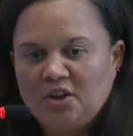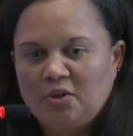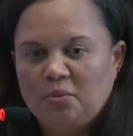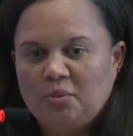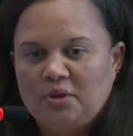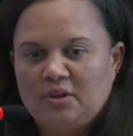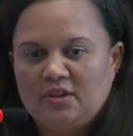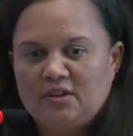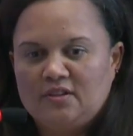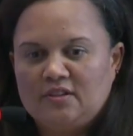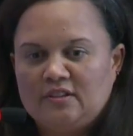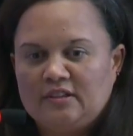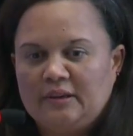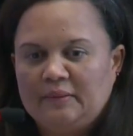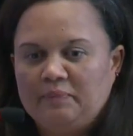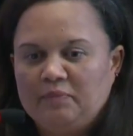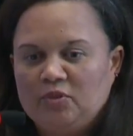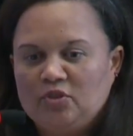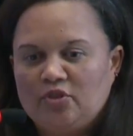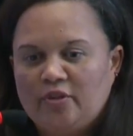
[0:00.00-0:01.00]
We did
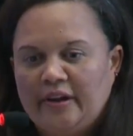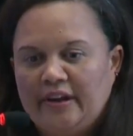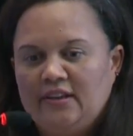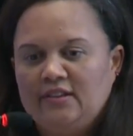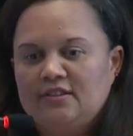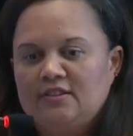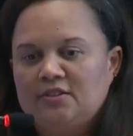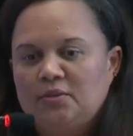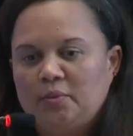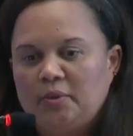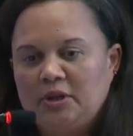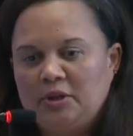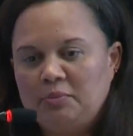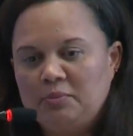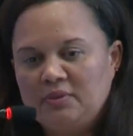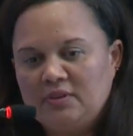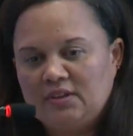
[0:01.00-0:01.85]
some strain sweeps,